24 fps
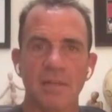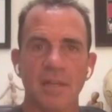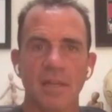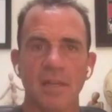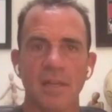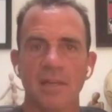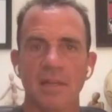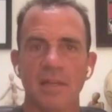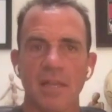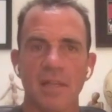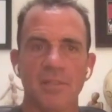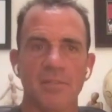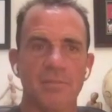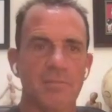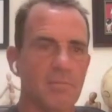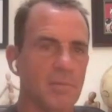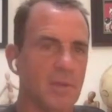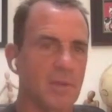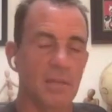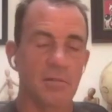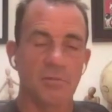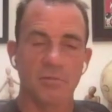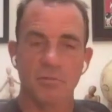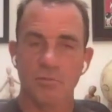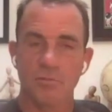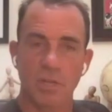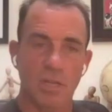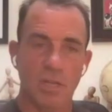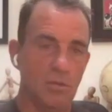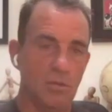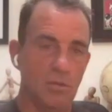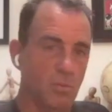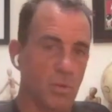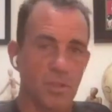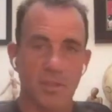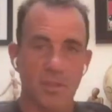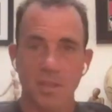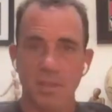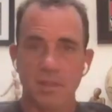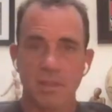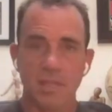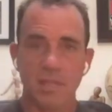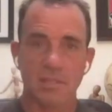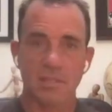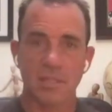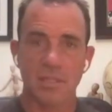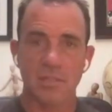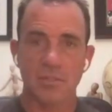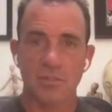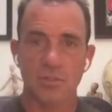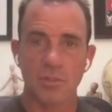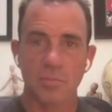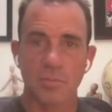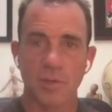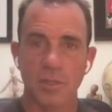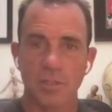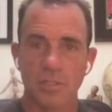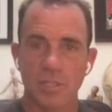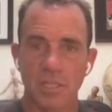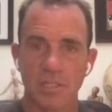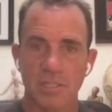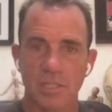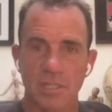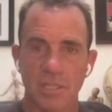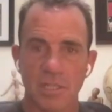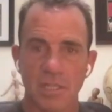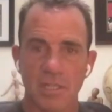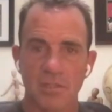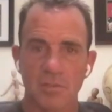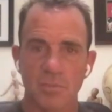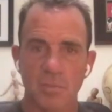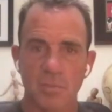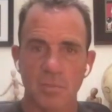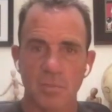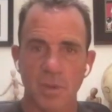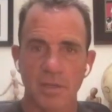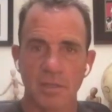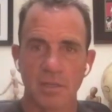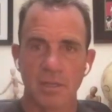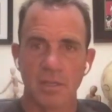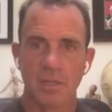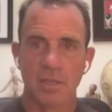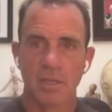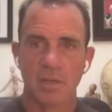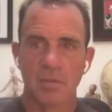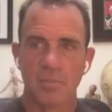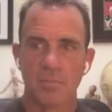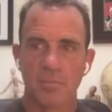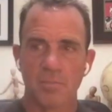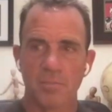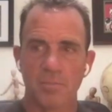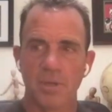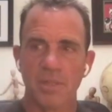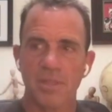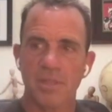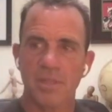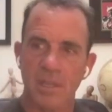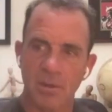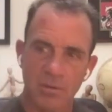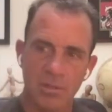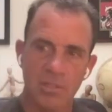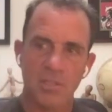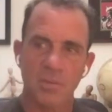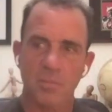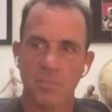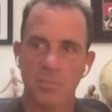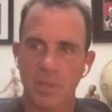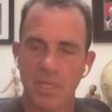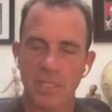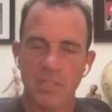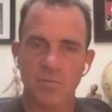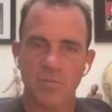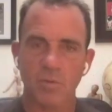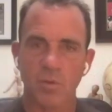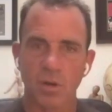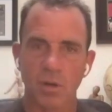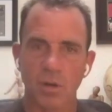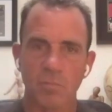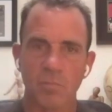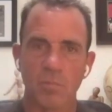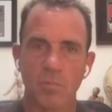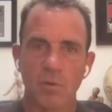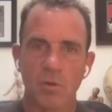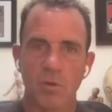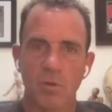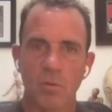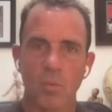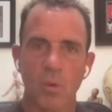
and we think they sit too much as it is, but there is a place for them.